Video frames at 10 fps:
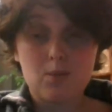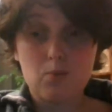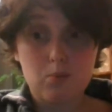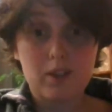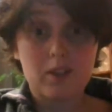
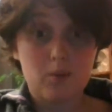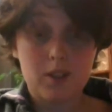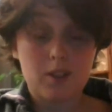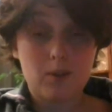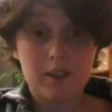it's really,
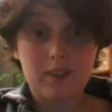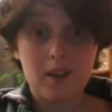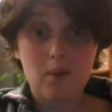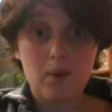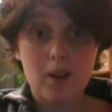really great
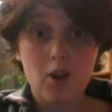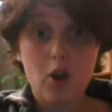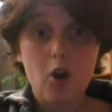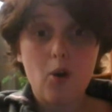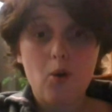that way.
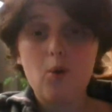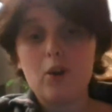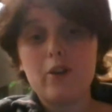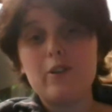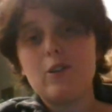
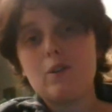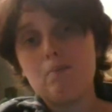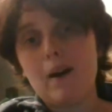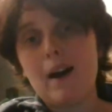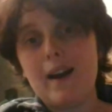Or you
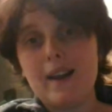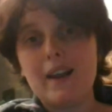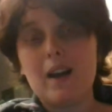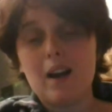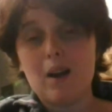can
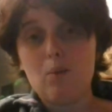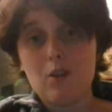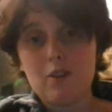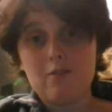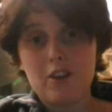buy
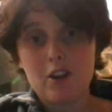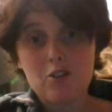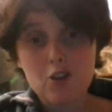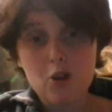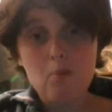one of
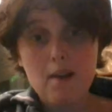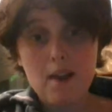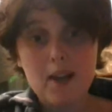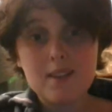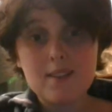their tote
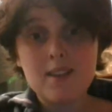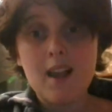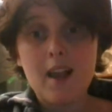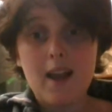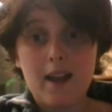bags
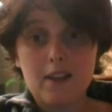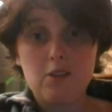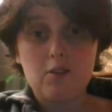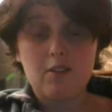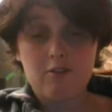
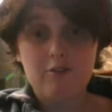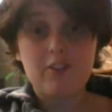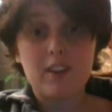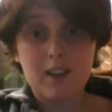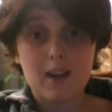and you can
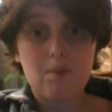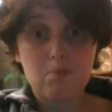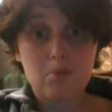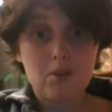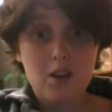fill it
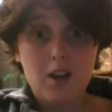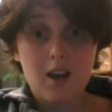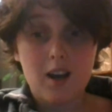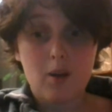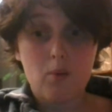up
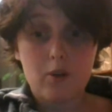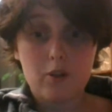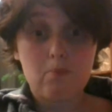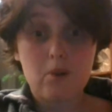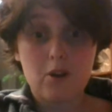
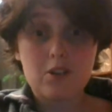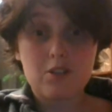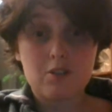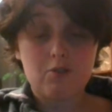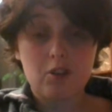with
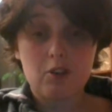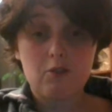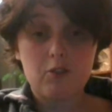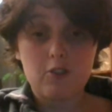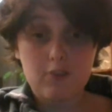books
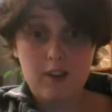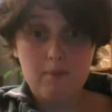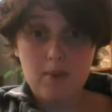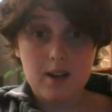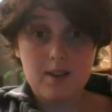for
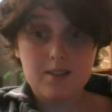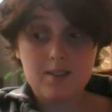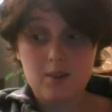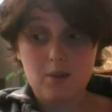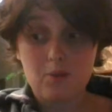$5.
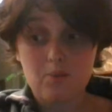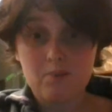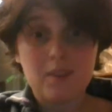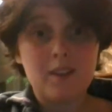So